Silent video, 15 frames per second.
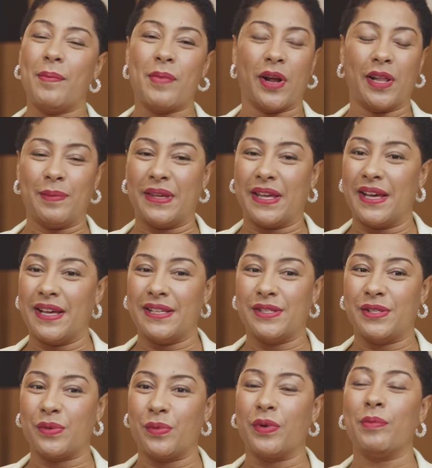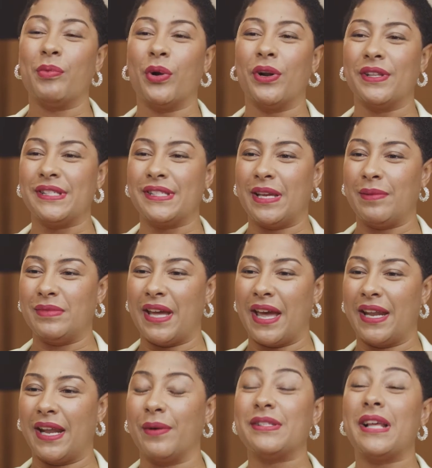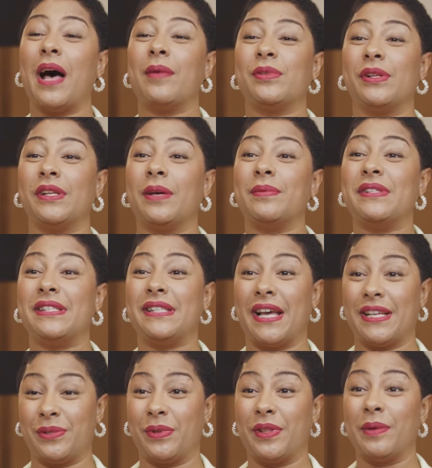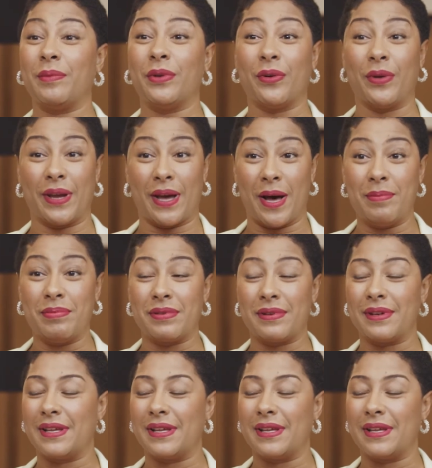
Marley, because we were born the same day and I was absolutely obsessed with him growing up,